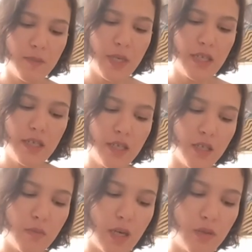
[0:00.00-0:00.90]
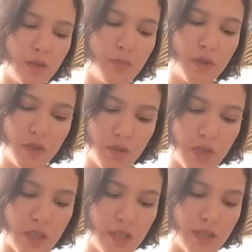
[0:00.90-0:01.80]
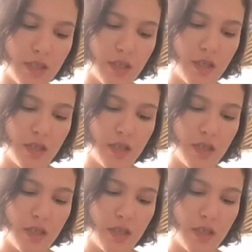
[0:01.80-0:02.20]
mainly about portraits